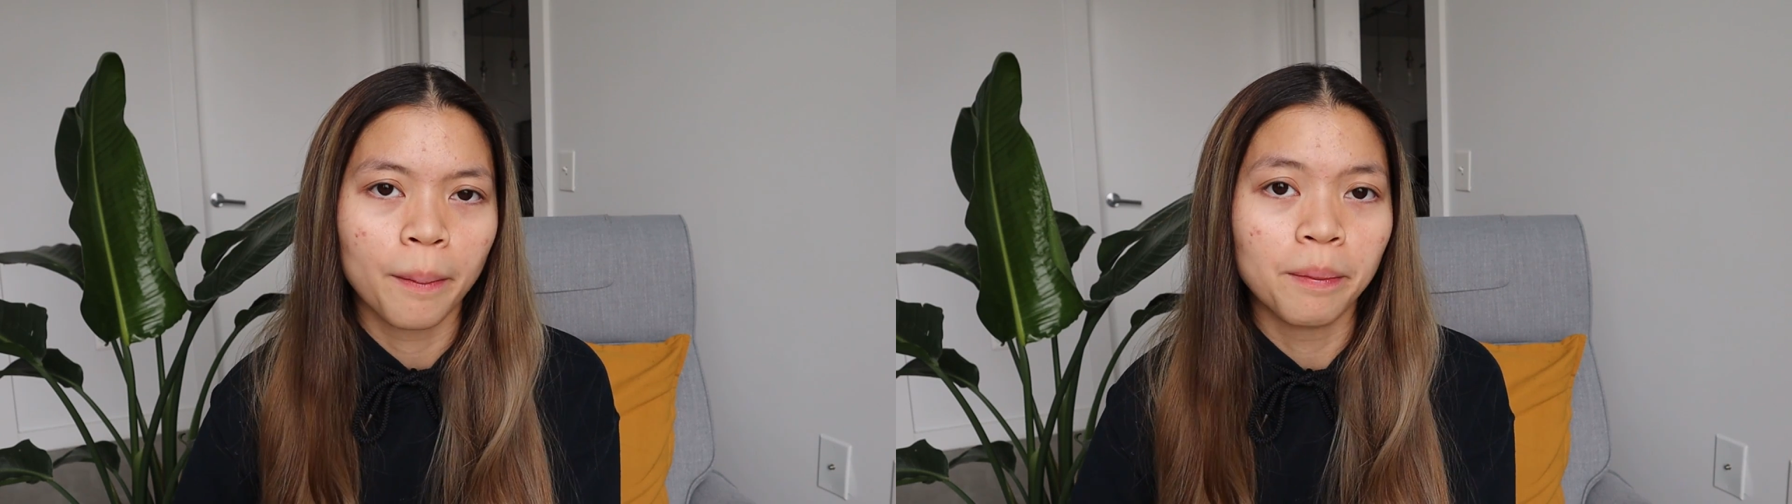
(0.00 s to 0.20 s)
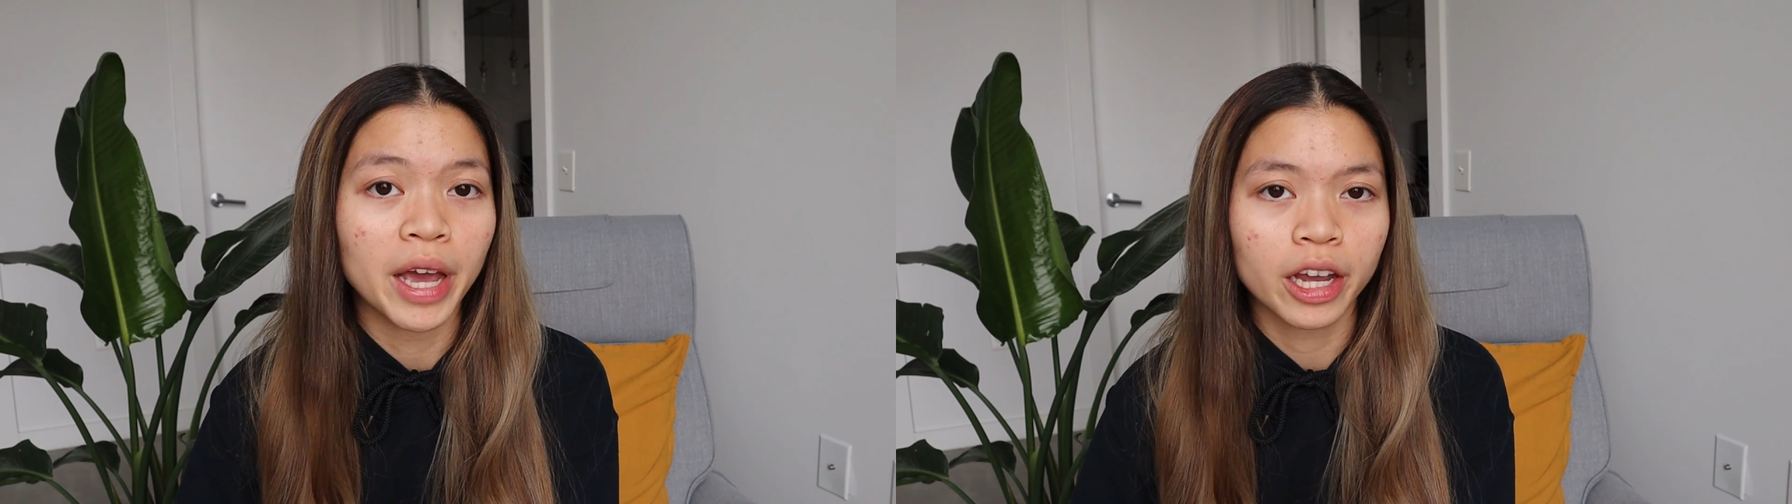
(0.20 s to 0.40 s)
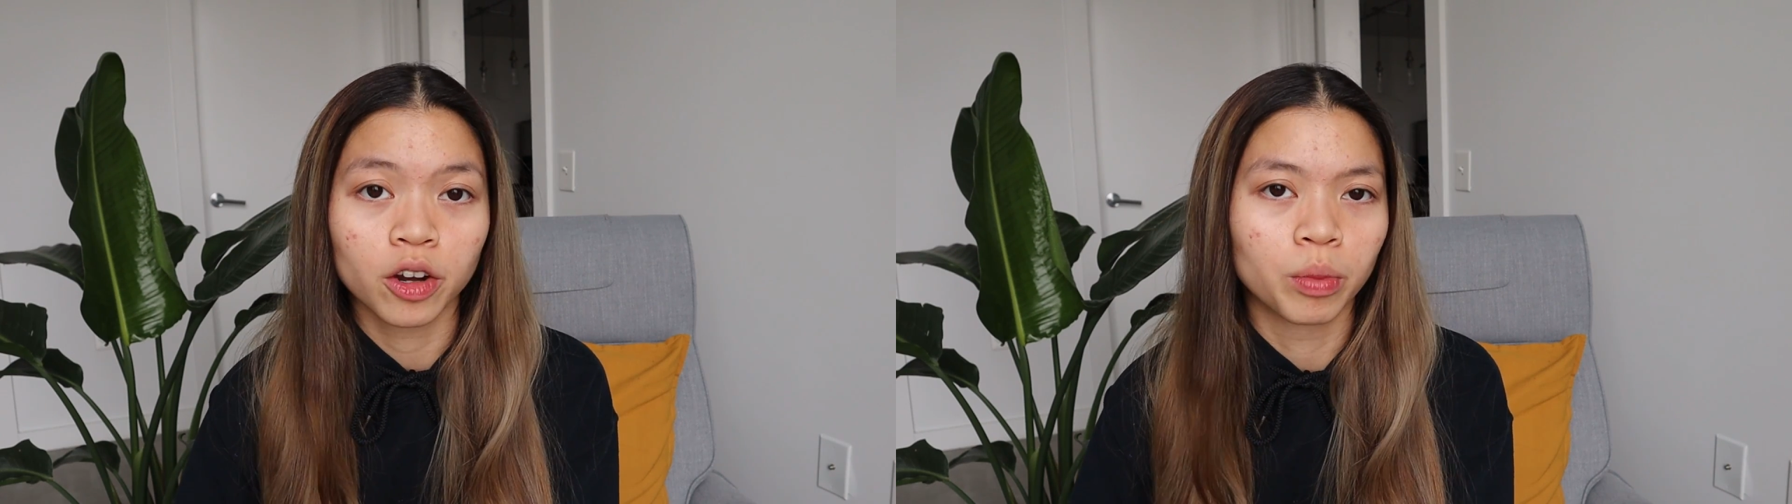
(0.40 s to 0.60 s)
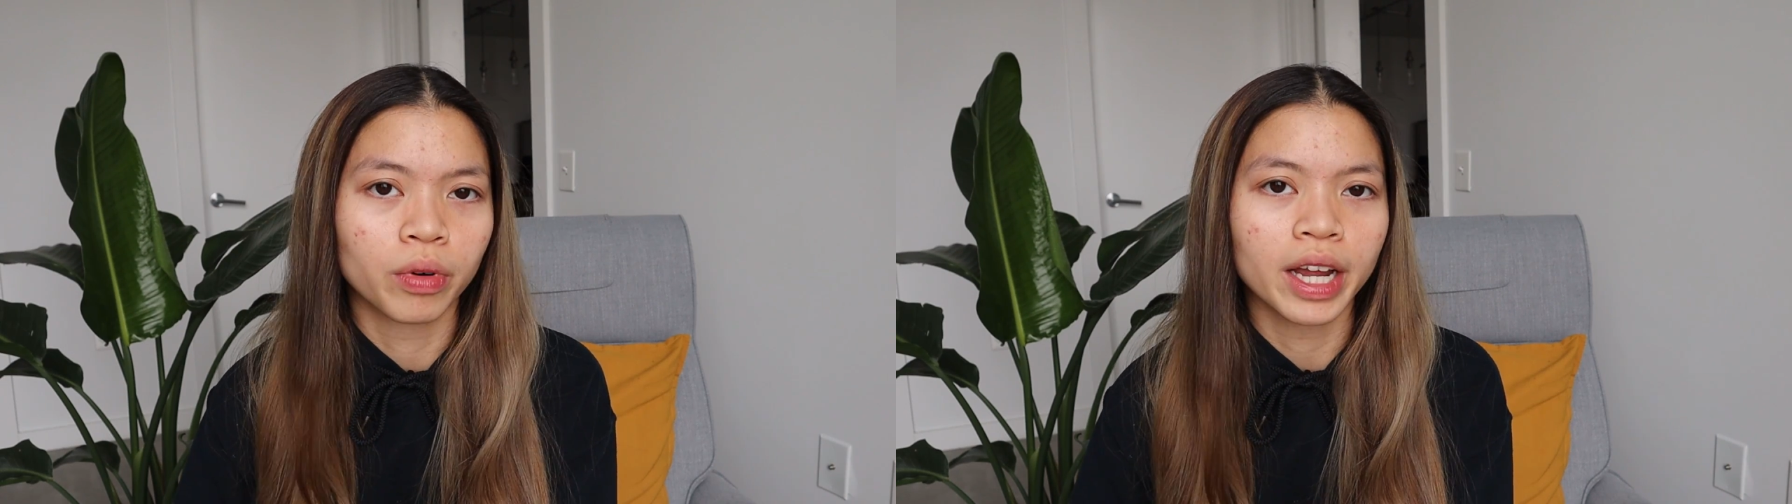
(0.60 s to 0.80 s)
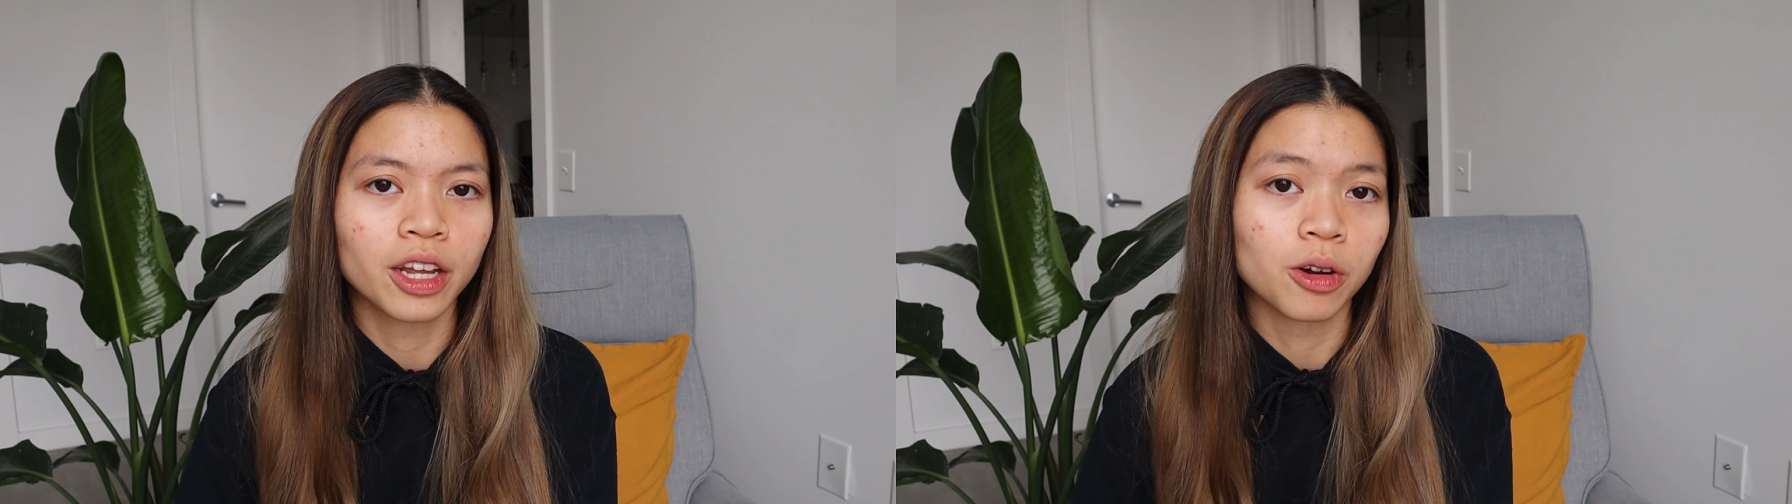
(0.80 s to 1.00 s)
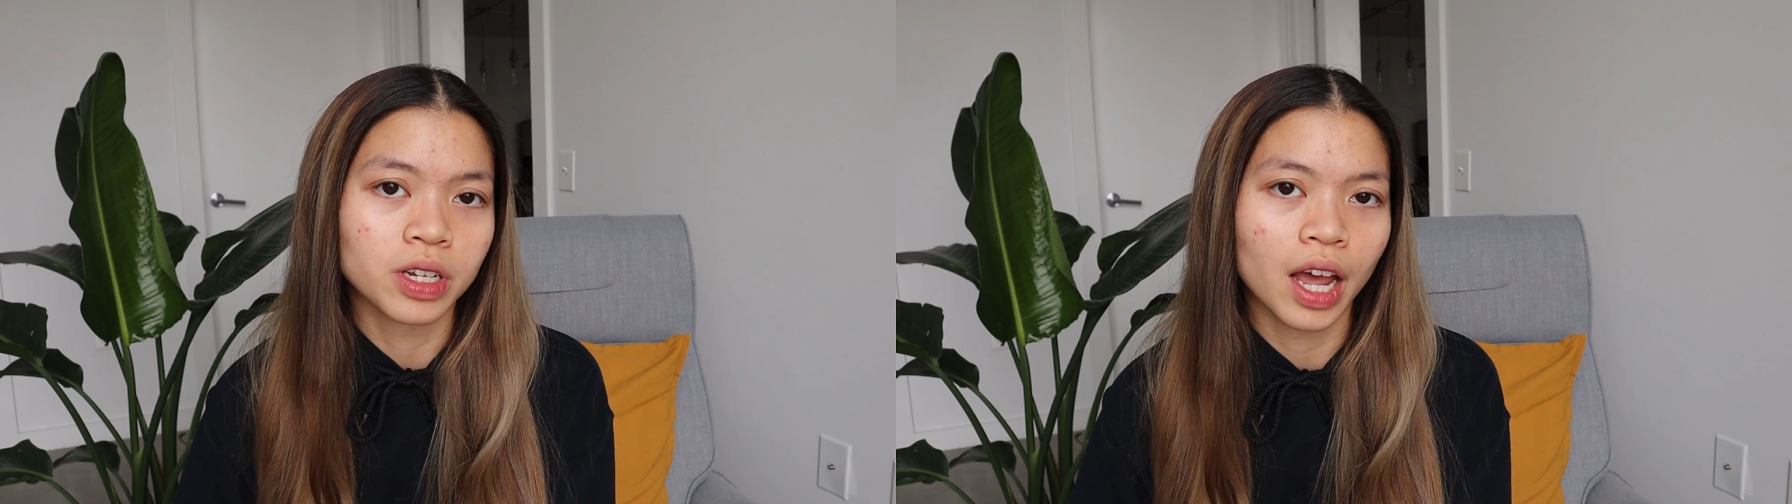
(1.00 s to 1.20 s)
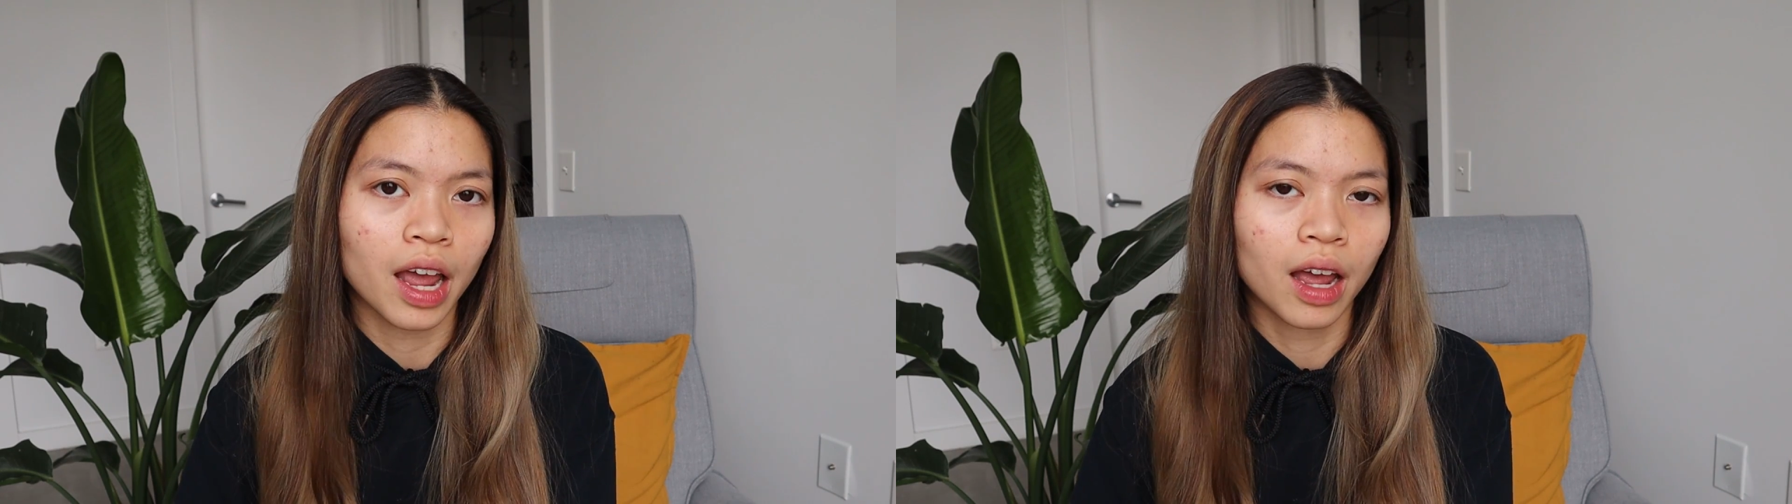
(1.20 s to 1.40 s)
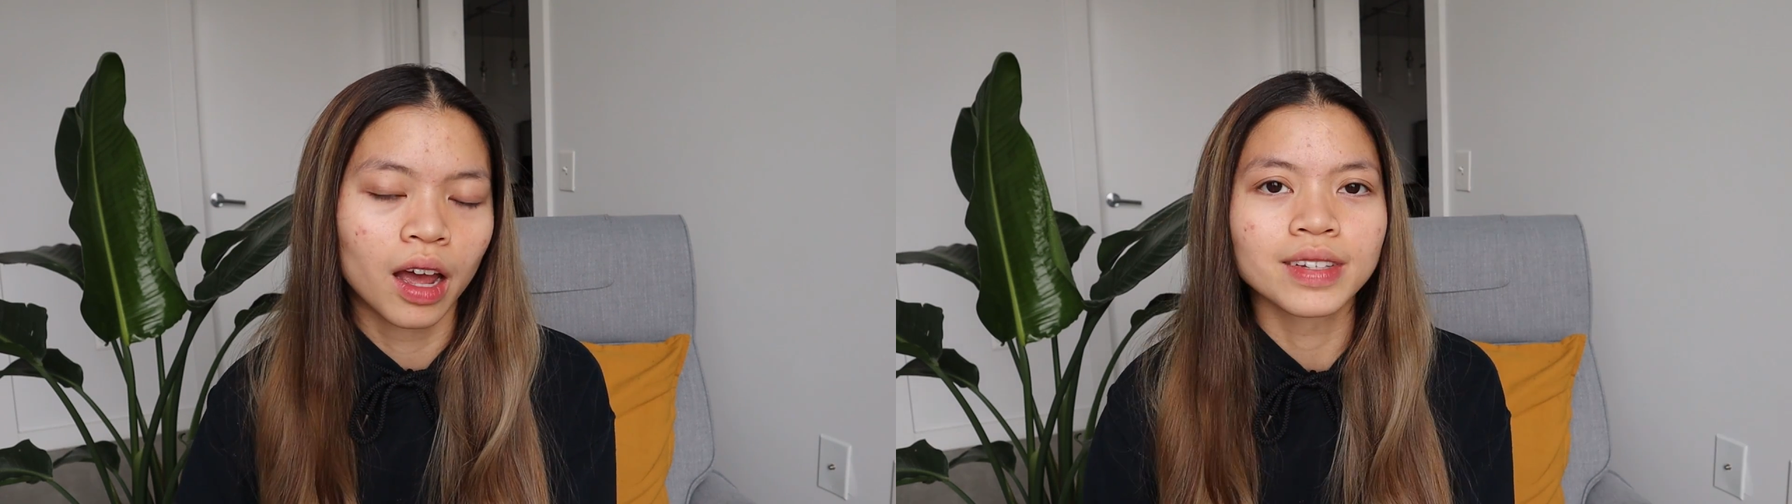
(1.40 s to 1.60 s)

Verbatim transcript: make or break your day.